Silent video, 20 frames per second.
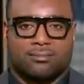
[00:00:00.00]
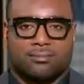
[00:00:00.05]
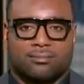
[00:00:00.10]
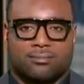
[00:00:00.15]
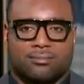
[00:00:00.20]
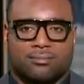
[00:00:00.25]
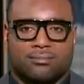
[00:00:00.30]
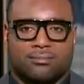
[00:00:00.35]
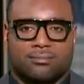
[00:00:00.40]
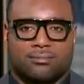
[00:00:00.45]

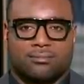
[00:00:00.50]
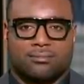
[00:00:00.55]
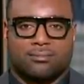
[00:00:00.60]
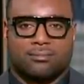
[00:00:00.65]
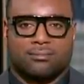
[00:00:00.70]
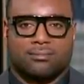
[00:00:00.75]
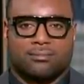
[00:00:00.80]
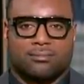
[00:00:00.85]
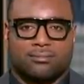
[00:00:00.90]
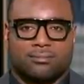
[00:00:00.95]

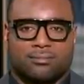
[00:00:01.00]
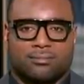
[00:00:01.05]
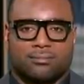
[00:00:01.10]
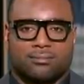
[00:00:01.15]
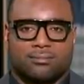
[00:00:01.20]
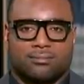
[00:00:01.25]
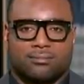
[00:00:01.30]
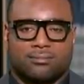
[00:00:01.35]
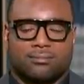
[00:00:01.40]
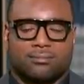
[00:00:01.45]

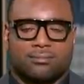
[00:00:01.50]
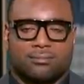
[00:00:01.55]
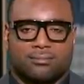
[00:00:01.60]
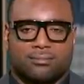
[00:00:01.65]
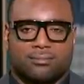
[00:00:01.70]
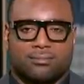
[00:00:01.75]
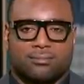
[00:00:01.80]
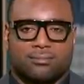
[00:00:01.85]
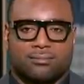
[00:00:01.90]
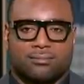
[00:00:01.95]

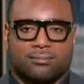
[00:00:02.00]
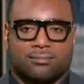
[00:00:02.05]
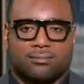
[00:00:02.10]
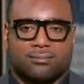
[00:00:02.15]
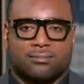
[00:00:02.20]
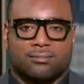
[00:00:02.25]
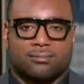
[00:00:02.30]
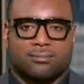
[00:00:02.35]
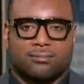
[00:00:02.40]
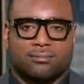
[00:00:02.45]

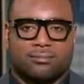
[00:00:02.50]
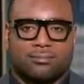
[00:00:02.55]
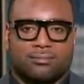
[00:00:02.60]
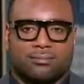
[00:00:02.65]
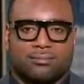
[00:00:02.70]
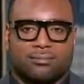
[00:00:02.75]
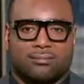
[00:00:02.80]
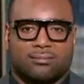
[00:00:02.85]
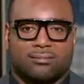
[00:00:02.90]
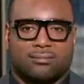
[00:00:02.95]

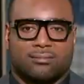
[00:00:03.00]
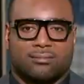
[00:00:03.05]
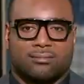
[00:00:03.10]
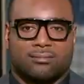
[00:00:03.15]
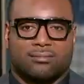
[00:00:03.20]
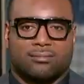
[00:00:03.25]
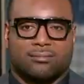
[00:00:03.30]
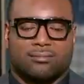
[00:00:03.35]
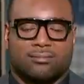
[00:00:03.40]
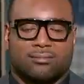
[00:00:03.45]

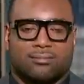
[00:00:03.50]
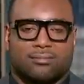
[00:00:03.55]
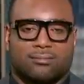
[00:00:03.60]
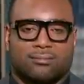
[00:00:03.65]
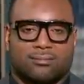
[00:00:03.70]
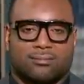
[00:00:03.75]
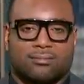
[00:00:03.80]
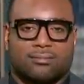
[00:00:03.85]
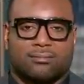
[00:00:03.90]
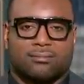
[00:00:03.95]

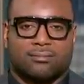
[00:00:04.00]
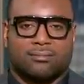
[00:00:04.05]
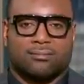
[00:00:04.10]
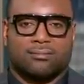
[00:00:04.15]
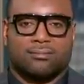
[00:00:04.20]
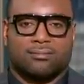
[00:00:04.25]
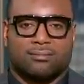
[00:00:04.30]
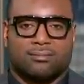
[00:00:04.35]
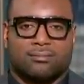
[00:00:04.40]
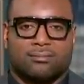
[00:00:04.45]

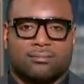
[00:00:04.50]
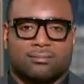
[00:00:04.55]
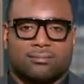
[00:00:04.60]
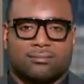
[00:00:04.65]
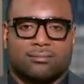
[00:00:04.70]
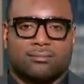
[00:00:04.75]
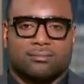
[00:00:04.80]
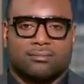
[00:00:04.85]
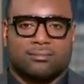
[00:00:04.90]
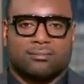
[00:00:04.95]

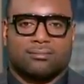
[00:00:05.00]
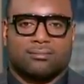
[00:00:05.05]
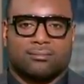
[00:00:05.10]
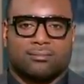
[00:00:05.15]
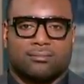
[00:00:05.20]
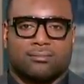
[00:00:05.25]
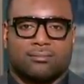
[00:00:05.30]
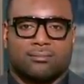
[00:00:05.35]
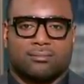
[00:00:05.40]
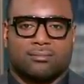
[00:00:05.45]

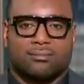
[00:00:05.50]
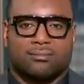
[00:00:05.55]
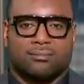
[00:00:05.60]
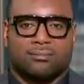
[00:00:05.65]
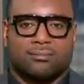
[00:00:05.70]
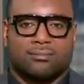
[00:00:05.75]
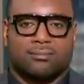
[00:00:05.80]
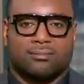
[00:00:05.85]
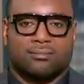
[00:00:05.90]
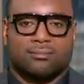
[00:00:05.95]

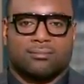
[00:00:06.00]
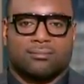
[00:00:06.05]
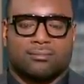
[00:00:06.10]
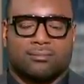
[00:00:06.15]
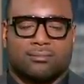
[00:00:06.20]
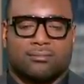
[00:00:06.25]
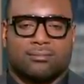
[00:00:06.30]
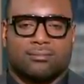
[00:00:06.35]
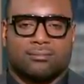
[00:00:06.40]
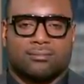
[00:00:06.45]

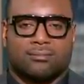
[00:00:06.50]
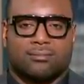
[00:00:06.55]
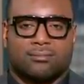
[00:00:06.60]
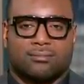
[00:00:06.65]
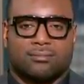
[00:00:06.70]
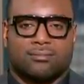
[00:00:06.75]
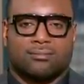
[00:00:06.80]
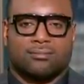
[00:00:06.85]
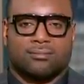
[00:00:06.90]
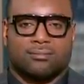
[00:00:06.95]

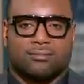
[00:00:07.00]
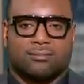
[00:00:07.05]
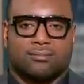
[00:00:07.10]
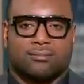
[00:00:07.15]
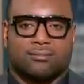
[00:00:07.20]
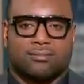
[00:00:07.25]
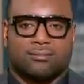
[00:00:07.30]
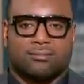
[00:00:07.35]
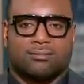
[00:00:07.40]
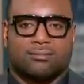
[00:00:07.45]

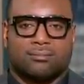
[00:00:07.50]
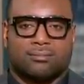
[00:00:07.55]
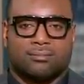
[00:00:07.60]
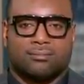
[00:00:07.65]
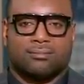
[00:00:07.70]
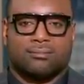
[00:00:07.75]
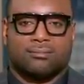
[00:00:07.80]
(not speaking)